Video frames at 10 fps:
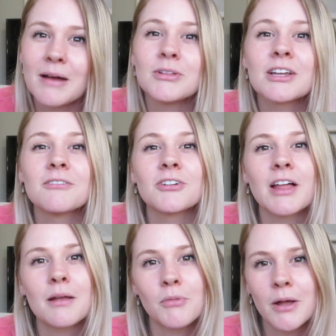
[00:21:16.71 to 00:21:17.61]
I'm looking for
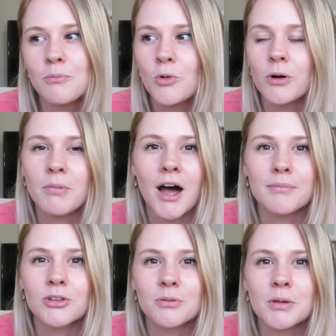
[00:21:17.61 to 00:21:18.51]
like my more
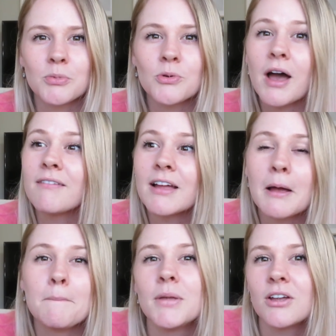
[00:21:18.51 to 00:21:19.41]
popular people who have
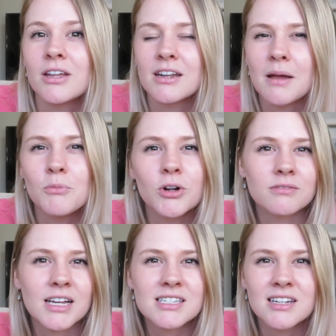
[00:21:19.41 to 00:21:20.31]
like 1 million, and I'm more
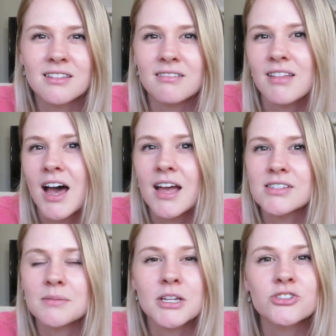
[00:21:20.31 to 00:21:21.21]
invested in their
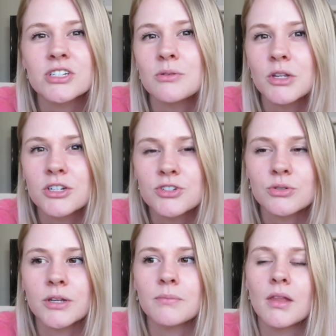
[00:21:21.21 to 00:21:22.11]
lives. I'm interested in what they're
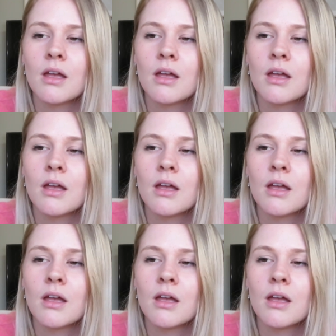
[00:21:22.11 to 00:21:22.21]
doing.